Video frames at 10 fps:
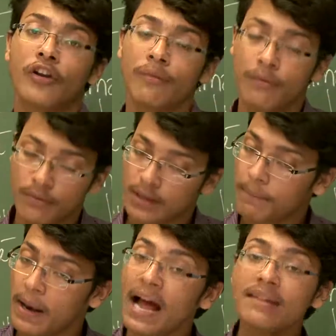the
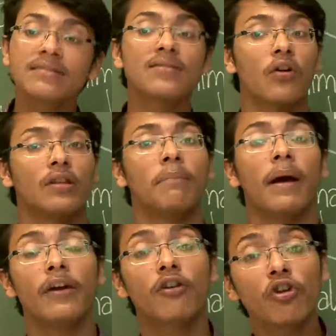plants or the
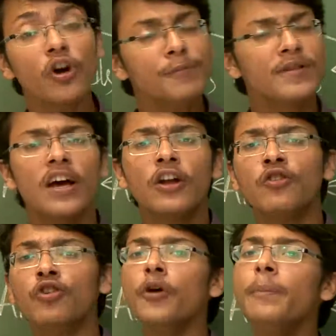microbes,
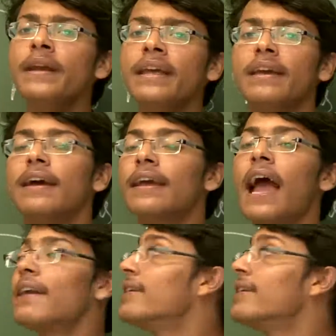nobody can